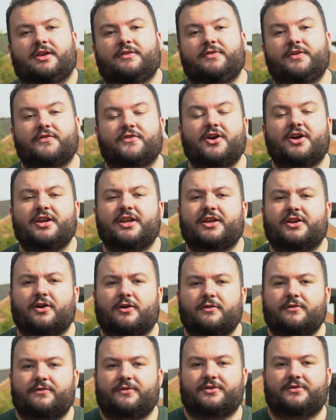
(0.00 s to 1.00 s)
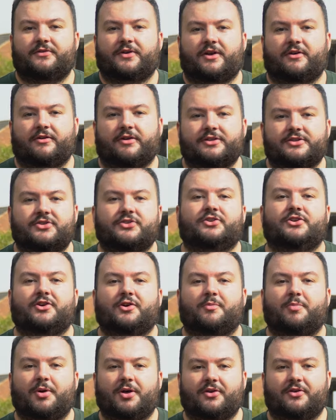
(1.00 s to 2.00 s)
If you've got any goldfish variants in
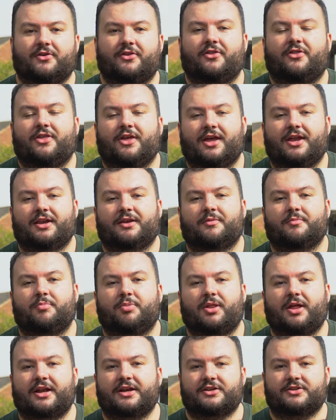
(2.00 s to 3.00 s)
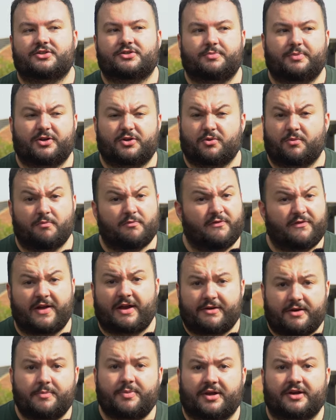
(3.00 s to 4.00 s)
your pond, then plants become
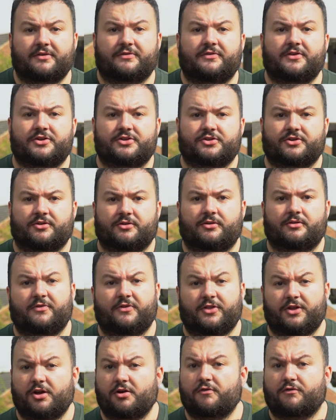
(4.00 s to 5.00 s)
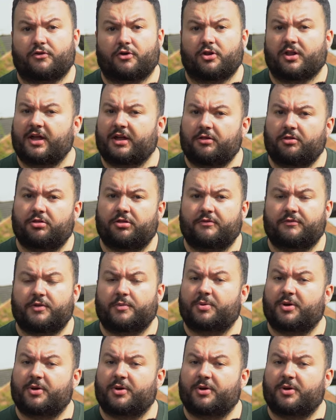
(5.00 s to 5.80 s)
very beneficial for the overall health of the